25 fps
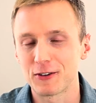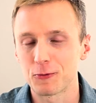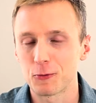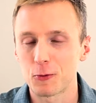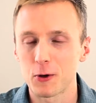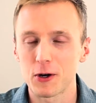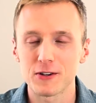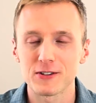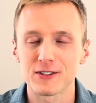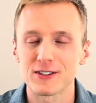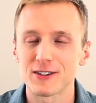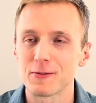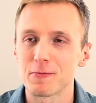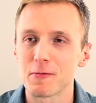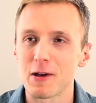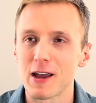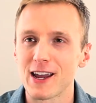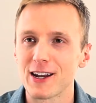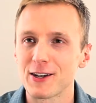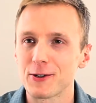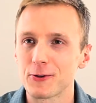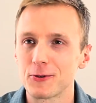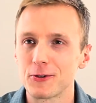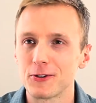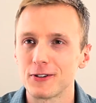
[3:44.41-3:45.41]
where's the
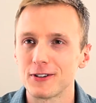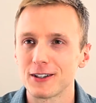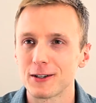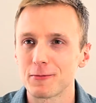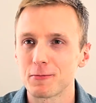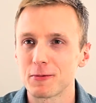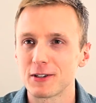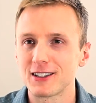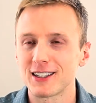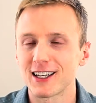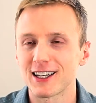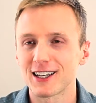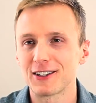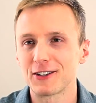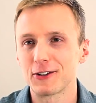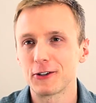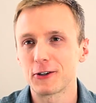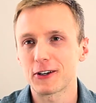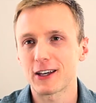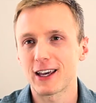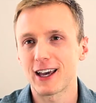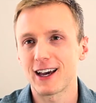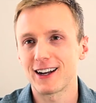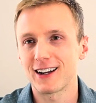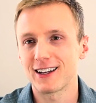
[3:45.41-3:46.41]
manual? Let me take a
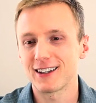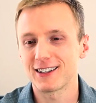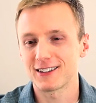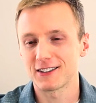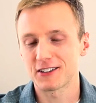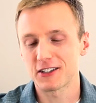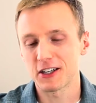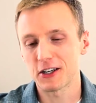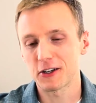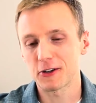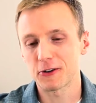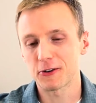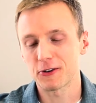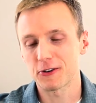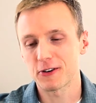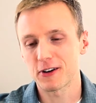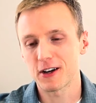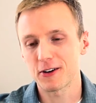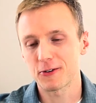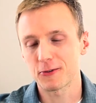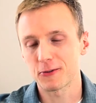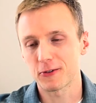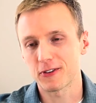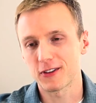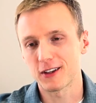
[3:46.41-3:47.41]
look at it and tinker
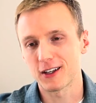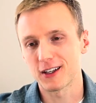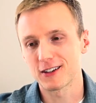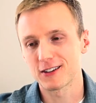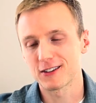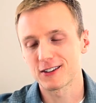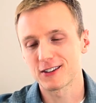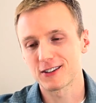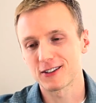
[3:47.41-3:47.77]
around with it.